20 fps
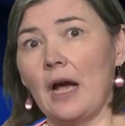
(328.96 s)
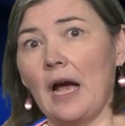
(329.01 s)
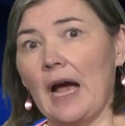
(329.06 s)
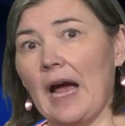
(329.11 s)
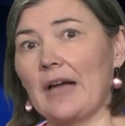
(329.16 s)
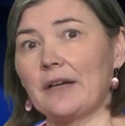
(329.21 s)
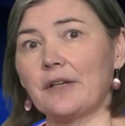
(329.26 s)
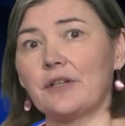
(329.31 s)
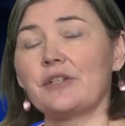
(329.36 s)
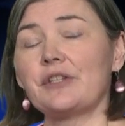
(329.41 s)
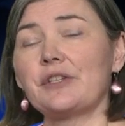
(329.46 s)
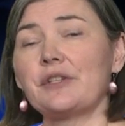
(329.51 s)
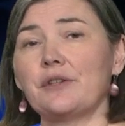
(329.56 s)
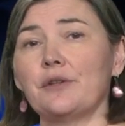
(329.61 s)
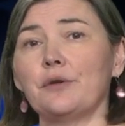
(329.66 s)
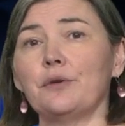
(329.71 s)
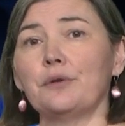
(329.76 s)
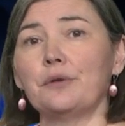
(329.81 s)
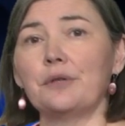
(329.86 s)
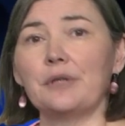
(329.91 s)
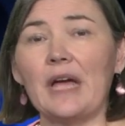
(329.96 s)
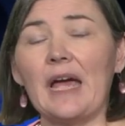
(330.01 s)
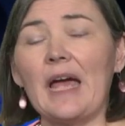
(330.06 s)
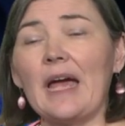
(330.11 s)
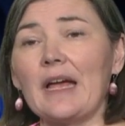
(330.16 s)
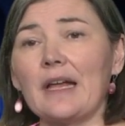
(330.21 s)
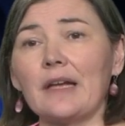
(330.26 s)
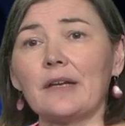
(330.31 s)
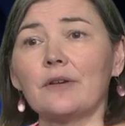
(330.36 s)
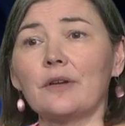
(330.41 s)
understood
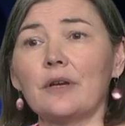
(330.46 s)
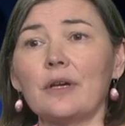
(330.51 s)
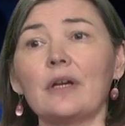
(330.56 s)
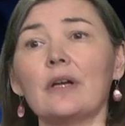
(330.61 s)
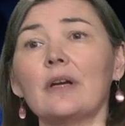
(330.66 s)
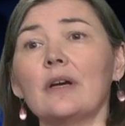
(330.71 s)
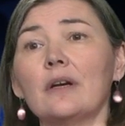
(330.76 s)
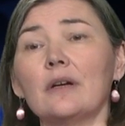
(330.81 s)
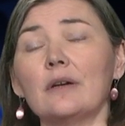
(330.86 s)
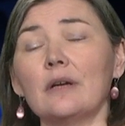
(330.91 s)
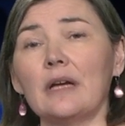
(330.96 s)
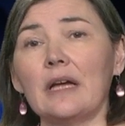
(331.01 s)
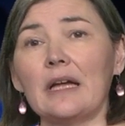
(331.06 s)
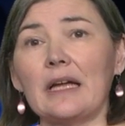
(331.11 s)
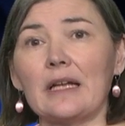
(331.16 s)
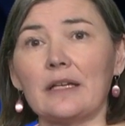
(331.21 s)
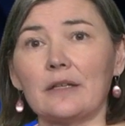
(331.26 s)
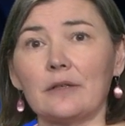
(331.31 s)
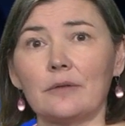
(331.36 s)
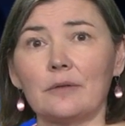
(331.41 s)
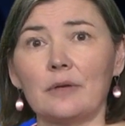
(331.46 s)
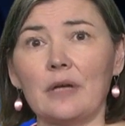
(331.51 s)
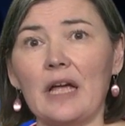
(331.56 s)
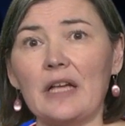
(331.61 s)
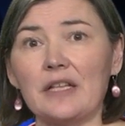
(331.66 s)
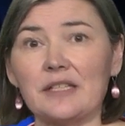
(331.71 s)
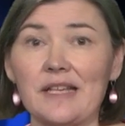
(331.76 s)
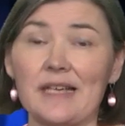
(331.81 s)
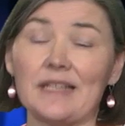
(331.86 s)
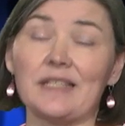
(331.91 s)
and
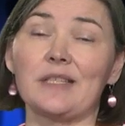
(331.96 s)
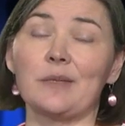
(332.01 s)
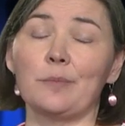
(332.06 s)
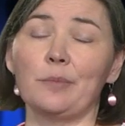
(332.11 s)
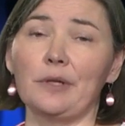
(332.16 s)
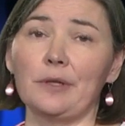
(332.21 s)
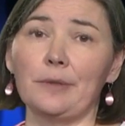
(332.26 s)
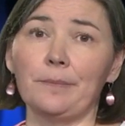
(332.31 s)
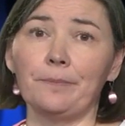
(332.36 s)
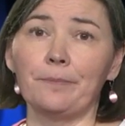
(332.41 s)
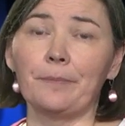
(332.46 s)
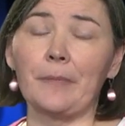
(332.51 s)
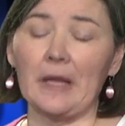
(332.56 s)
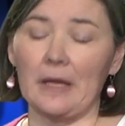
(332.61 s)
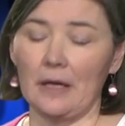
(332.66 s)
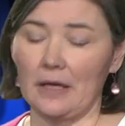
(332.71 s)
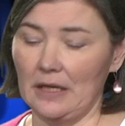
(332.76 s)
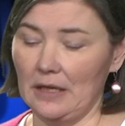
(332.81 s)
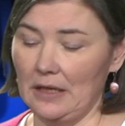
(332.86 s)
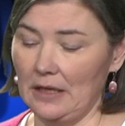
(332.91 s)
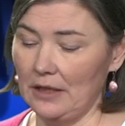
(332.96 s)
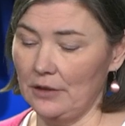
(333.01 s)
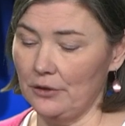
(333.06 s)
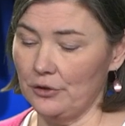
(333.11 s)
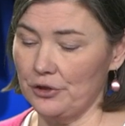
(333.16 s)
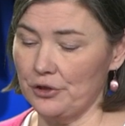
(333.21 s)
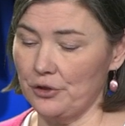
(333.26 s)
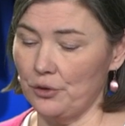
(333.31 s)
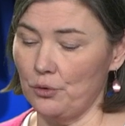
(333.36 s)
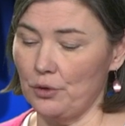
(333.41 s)
accessible in a
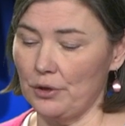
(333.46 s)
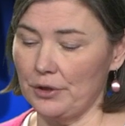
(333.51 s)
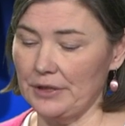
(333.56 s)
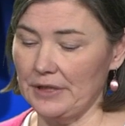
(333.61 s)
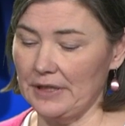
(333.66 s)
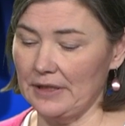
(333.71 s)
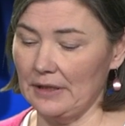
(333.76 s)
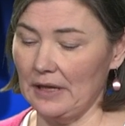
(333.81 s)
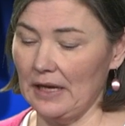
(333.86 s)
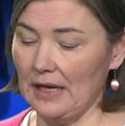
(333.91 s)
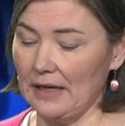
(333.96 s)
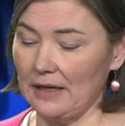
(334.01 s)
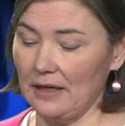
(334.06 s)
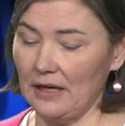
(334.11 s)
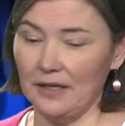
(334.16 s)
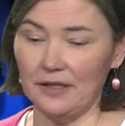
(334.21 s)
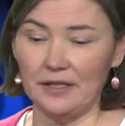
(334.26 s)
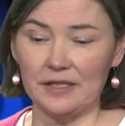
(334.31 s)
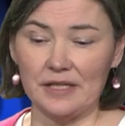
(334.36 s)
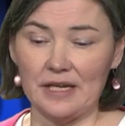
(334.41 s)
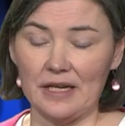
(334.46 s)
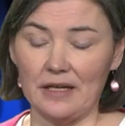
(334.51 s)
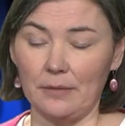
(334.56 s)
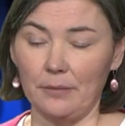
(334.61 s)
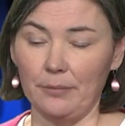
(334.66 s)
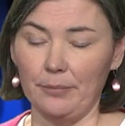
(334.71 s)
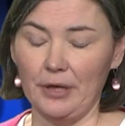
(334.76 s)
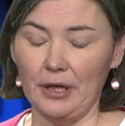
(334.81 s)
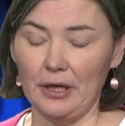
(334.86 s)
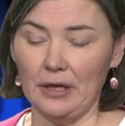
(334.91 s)
short and
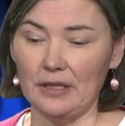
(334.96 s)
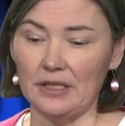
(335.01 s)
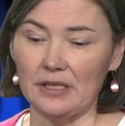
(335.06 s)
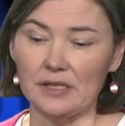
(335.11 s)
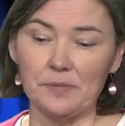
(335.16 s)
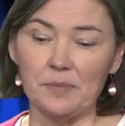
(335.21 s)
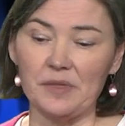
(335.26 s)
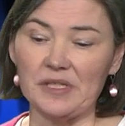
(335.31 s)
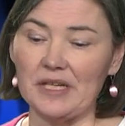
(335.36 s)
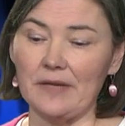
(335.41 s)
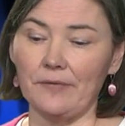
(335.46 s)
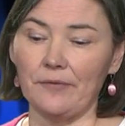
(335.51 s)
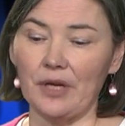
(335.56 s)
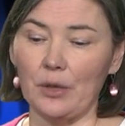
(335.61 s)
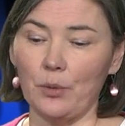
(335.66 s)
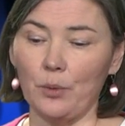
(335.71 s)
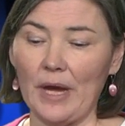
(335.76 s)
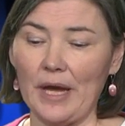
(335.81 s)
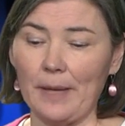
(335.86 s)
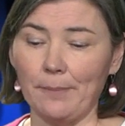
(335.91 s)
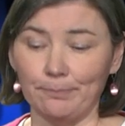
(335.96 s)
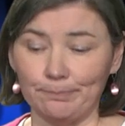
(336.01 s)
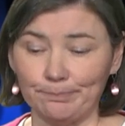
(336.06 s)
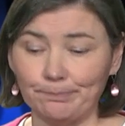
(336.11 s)
understandable and specific way.